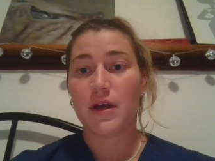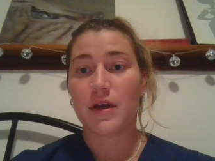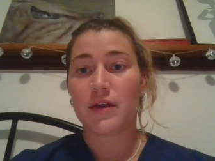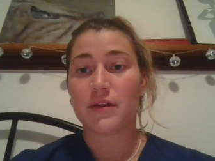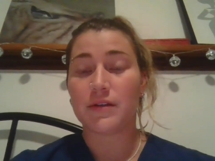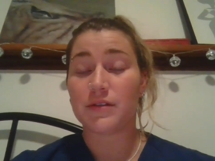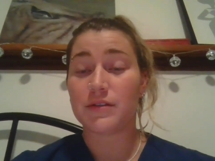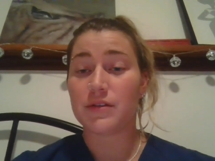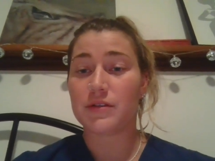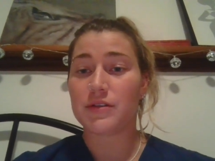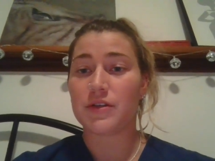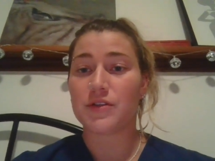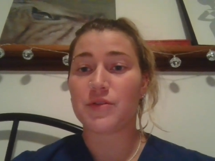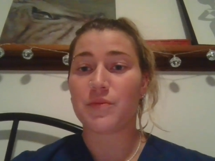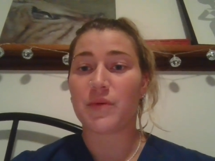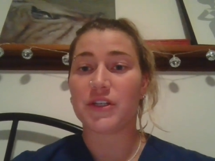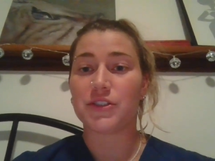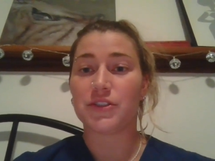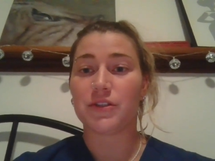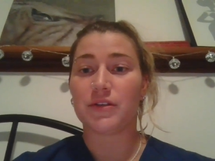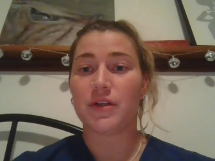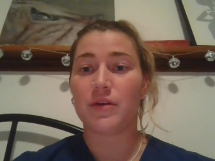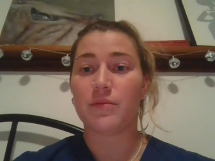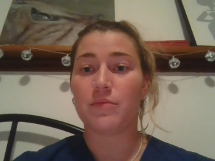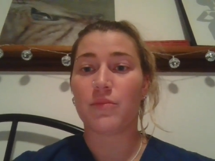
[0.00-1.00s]
This is
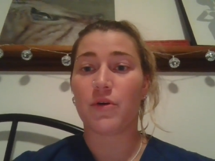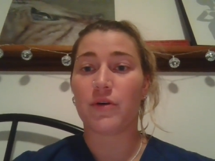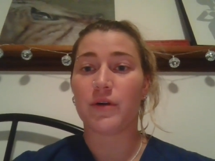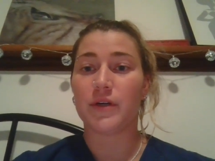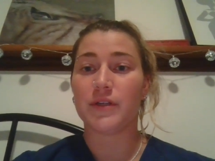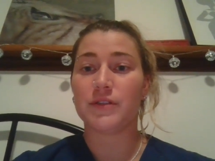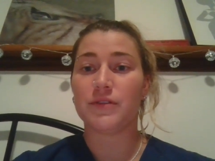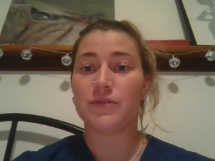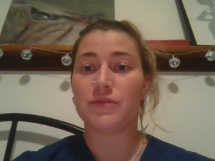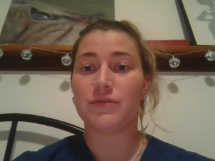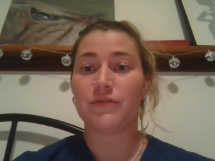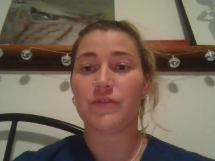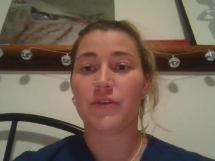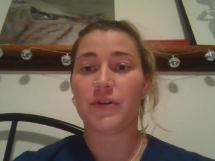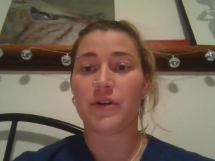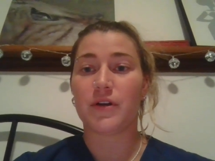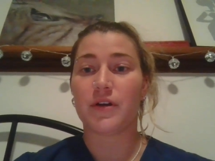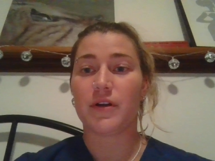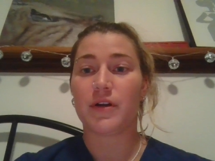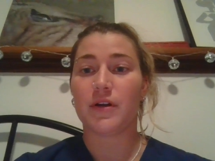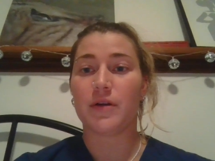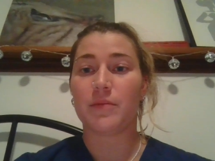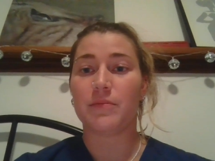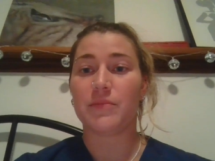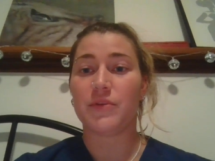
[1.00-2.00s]
especially important
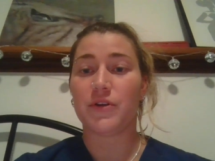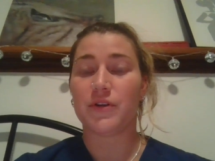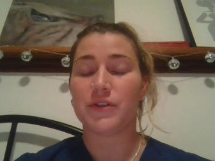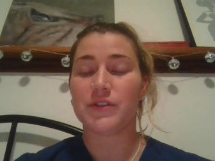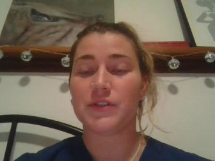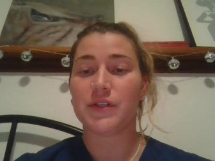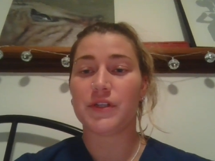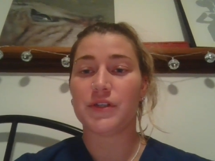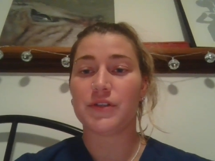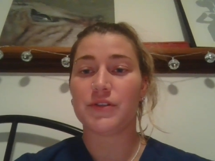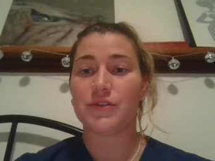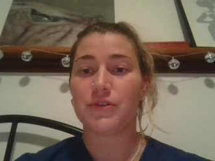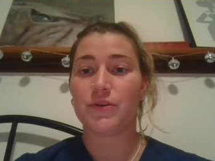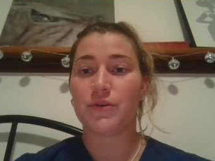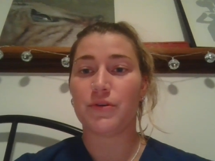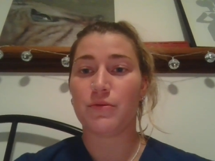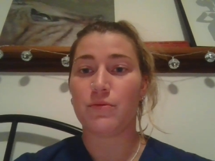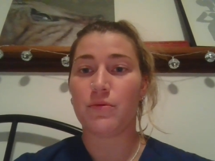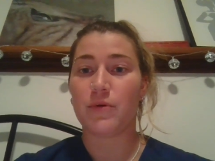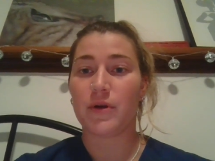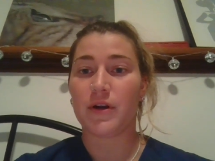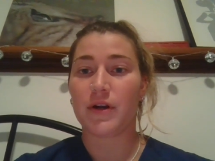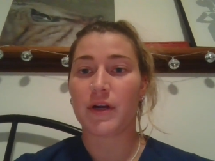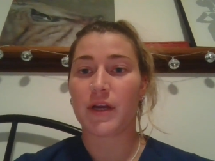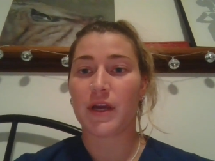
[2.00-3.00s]
for nurses who
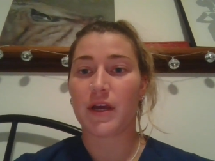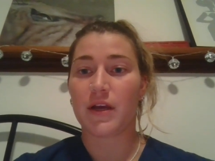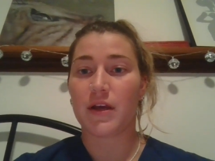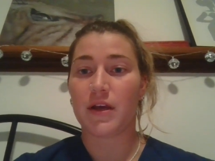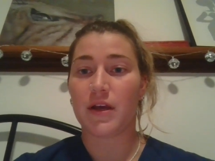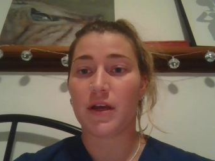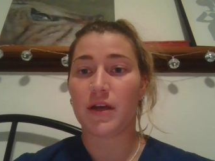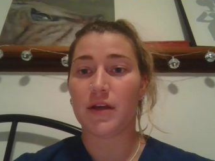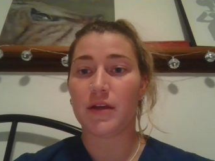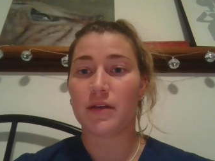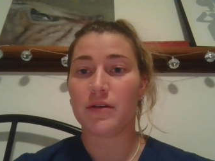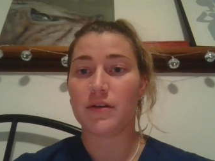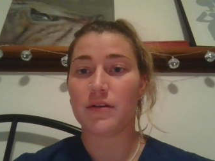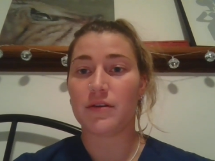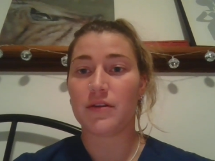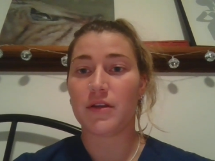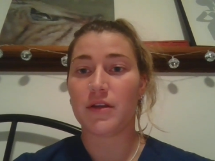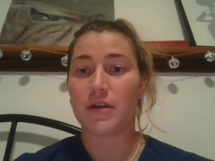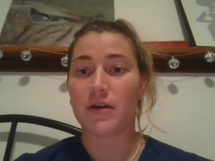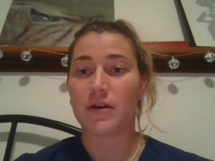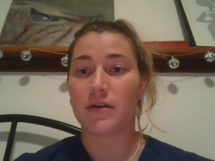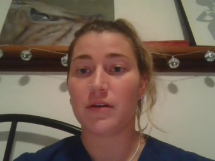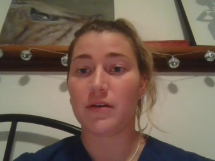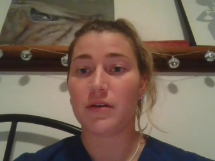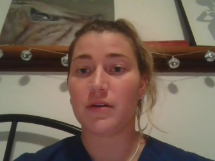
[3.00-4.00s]
work in
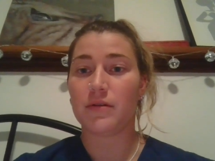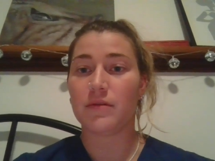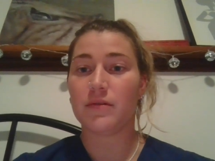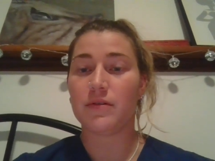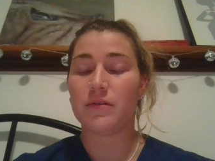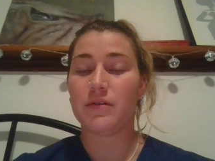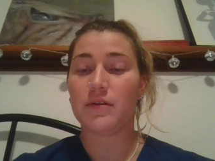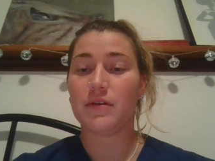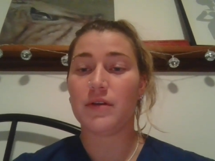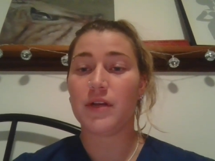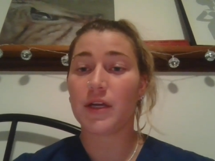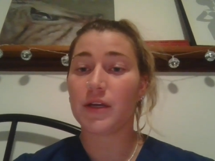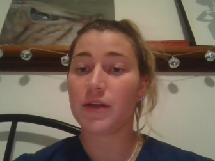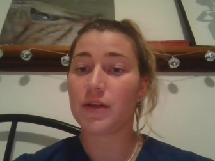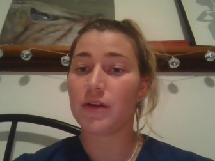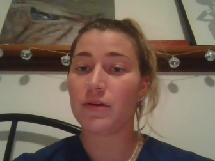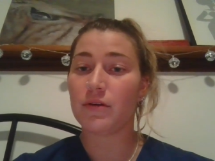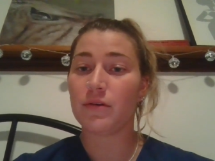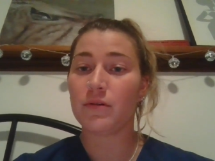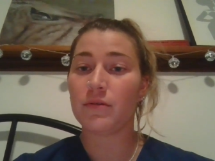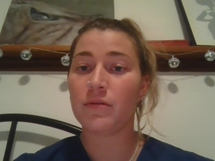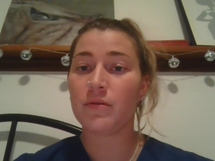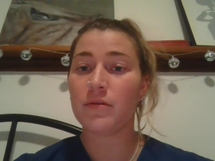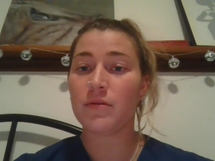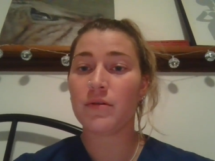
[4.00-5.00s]
the
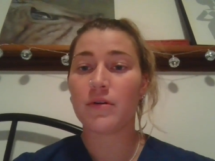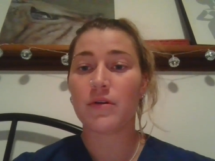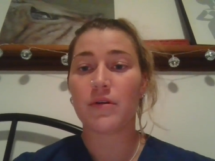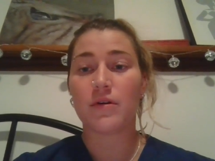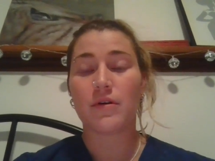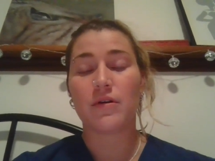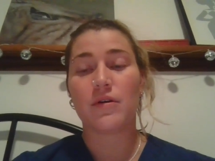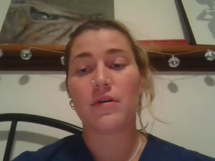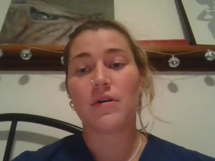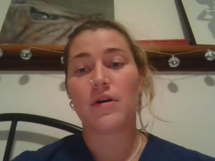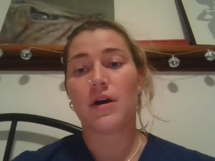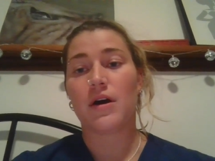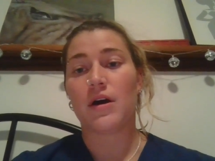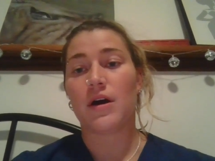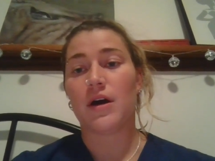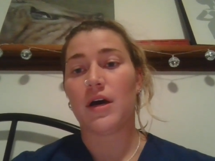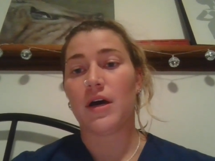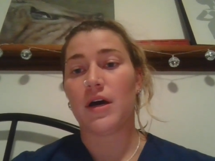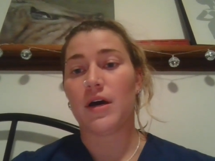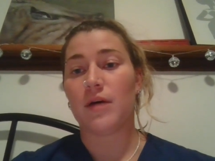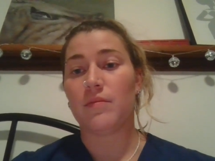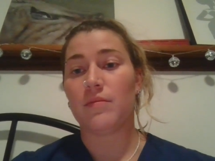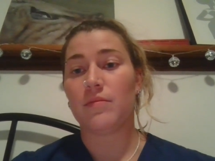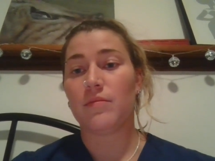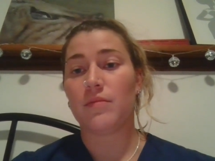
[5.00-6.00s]
NICU
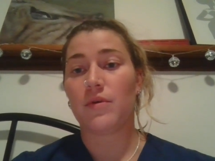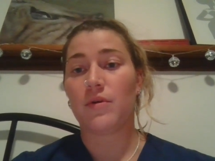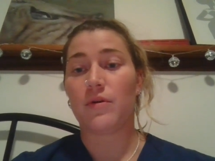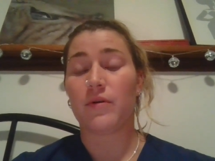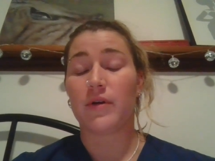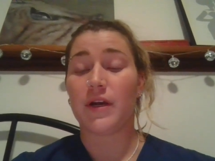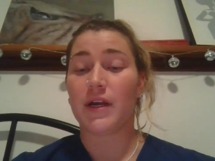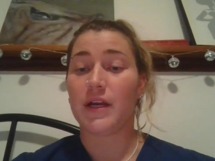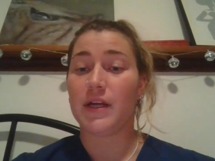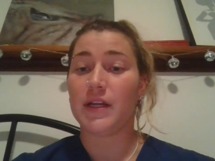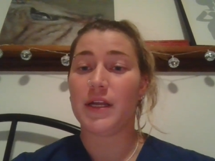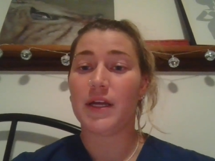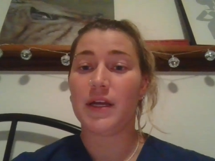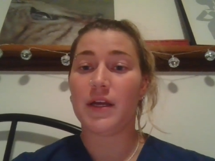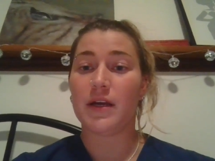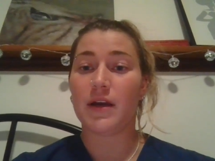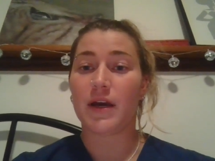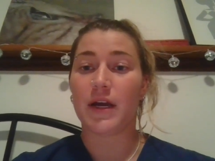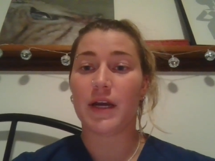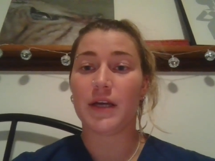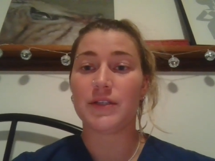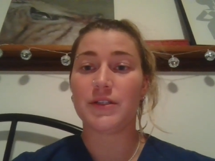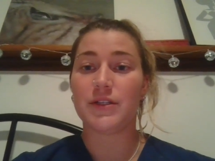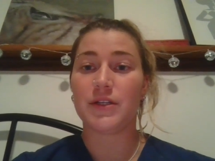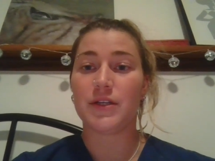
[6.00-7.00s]
or any
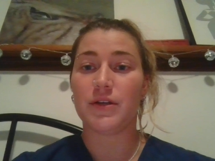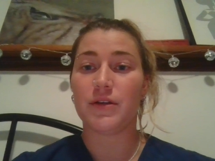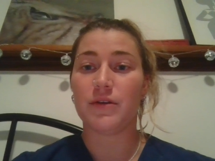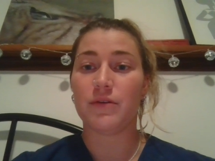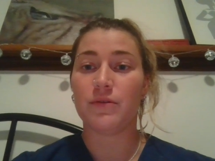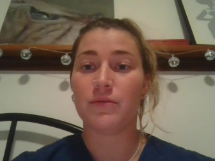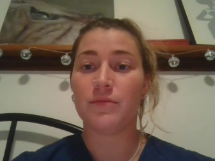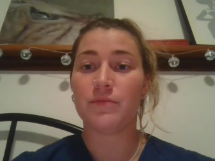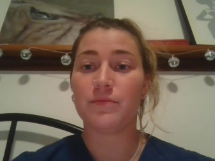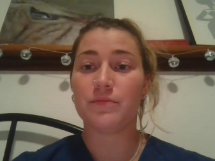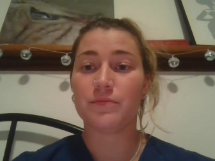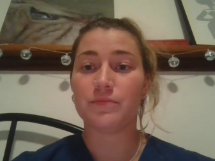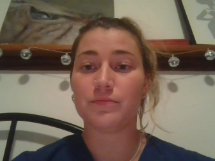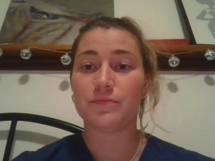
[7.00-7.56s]
ICU.